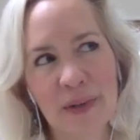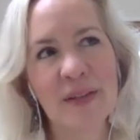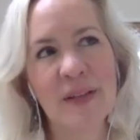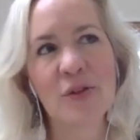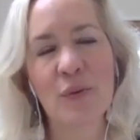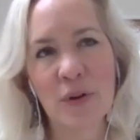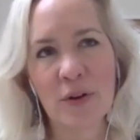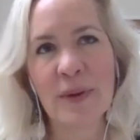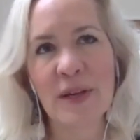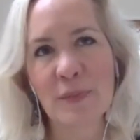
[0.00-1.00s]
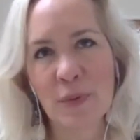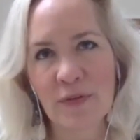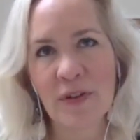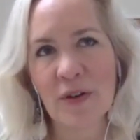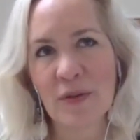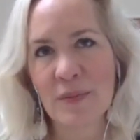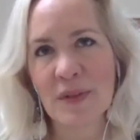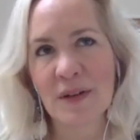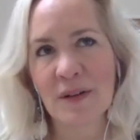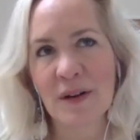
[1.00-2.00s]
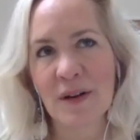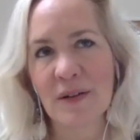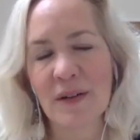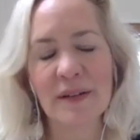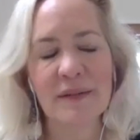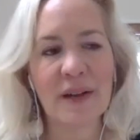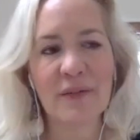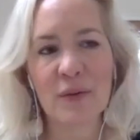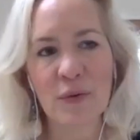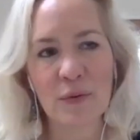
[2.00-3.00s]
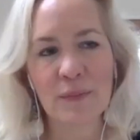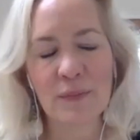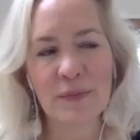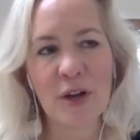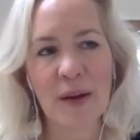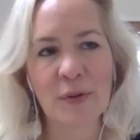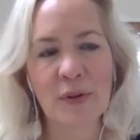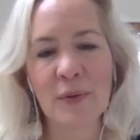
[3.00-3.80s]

essential oil-based perfumes that are all, I have a whole chapter